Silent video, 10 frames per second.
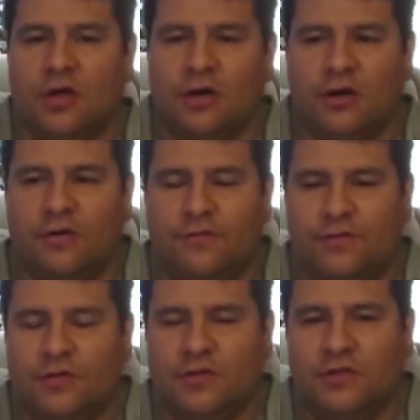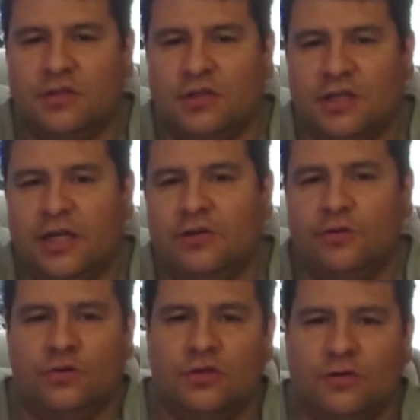of the
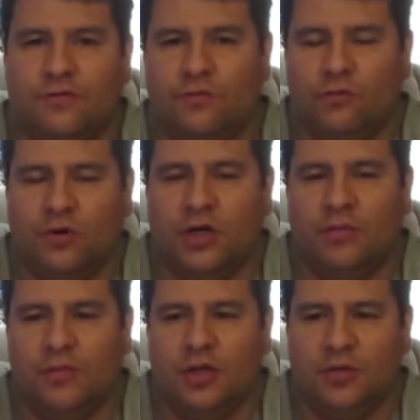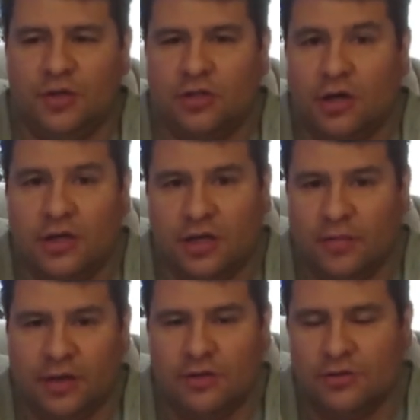titles of what I'm going to be talking
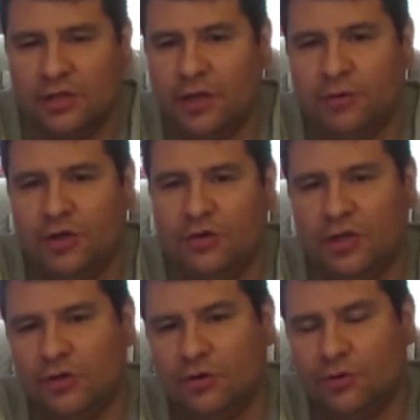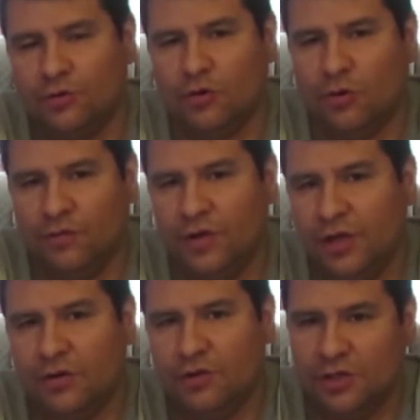about. So that way you don't have to go through the whole
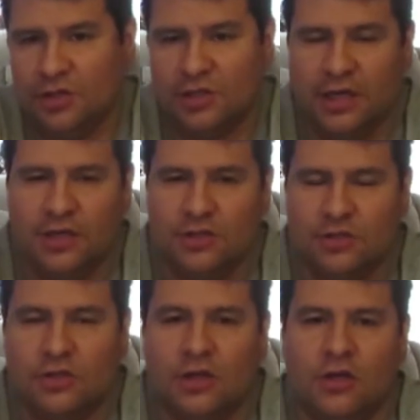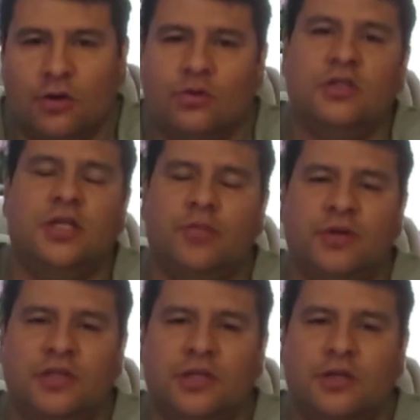video, and you could kind of just go to that
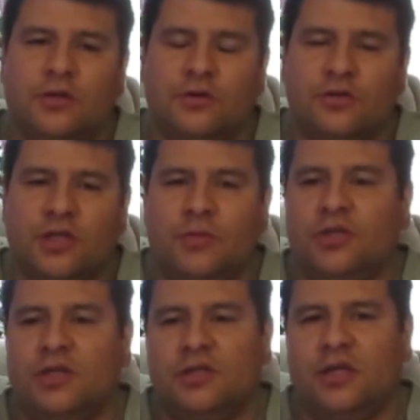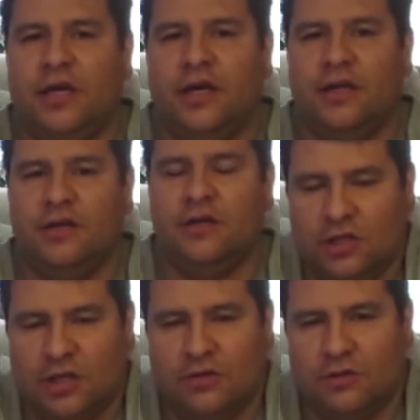particular subject and
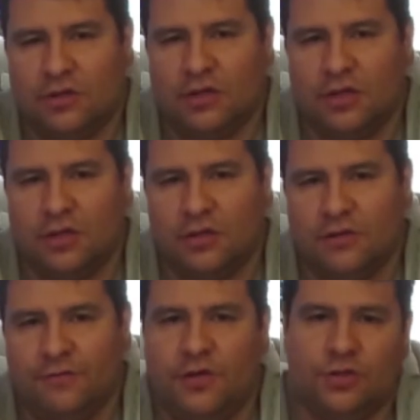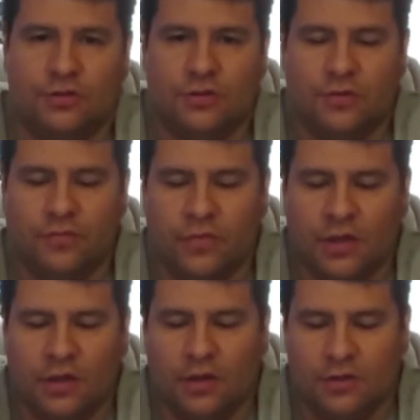check out the features.
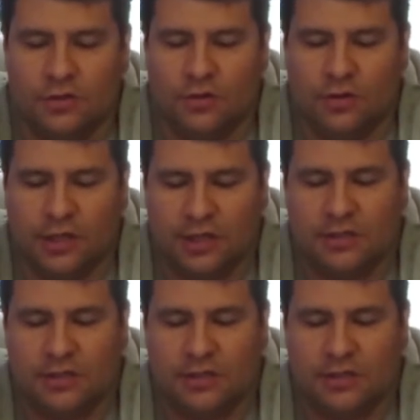So like I